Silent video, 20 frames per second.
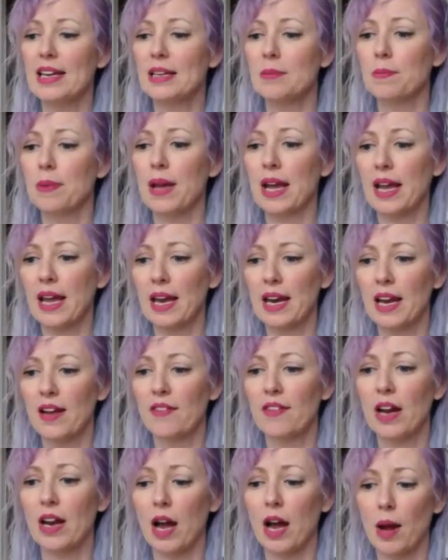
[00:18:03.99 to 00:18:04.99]
And I didn't
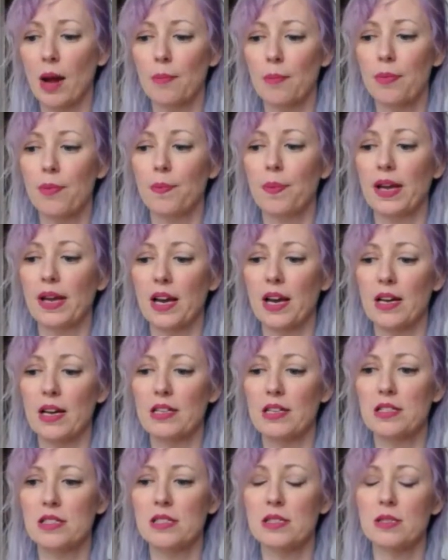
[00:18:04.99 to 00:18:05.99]
pick any of it up
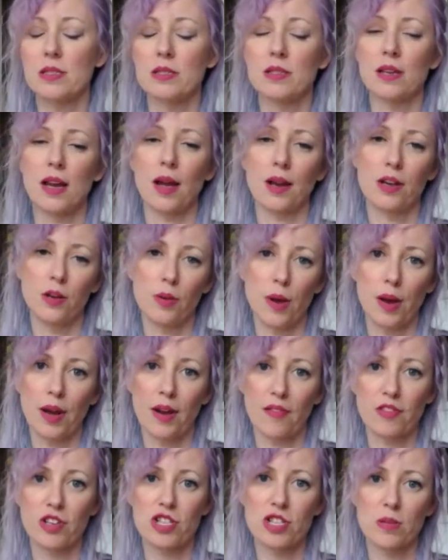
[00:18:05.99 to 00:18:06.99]
because
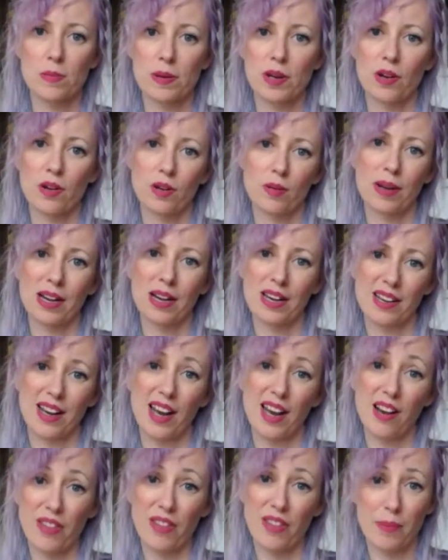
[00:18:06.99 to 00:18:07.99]
I knew I'd have to ship it
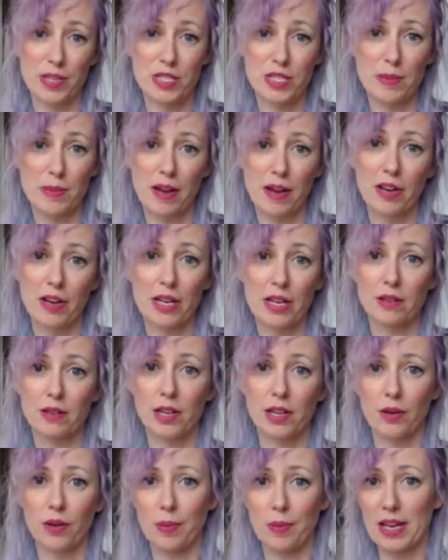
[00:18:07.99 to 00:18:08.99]
home and I didn't care that much
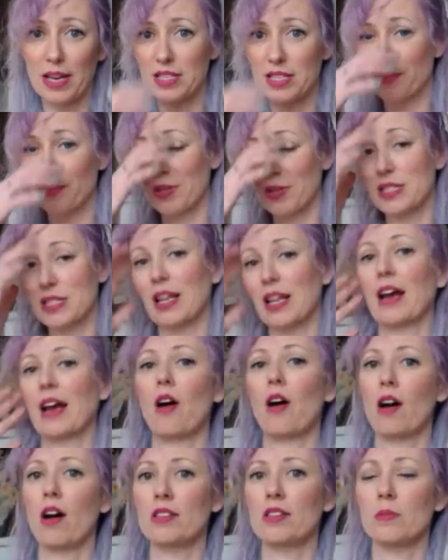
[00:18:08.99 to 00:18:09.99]
about it, because it
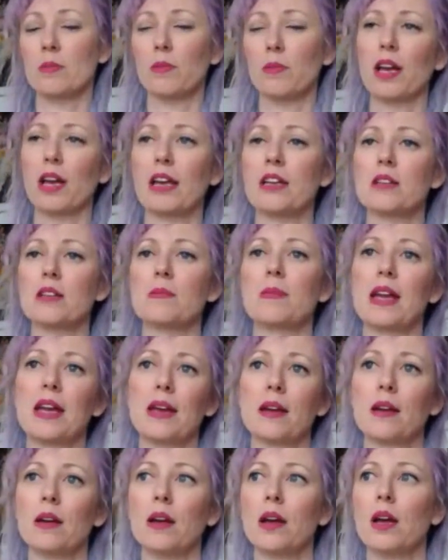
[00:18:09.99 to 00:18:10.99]
wasn't like awesome
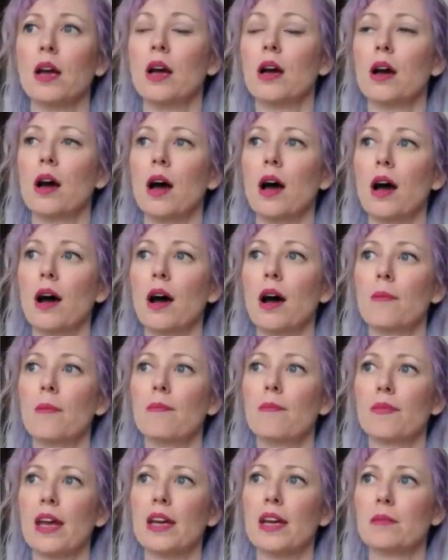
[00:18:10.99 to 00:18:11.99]
looking to me.
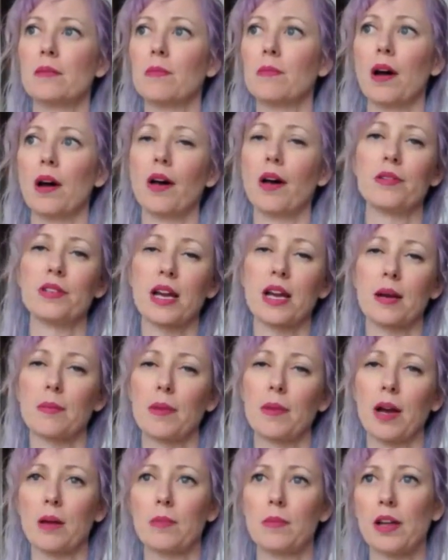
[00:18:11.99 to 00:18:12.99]
I didn't
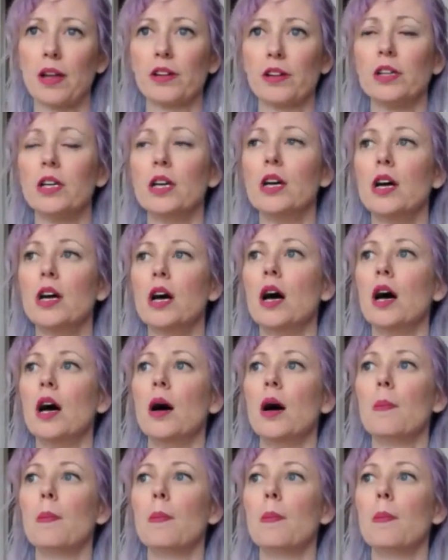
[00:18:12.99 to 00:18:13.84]
bother. I was like, I'm not going to bother.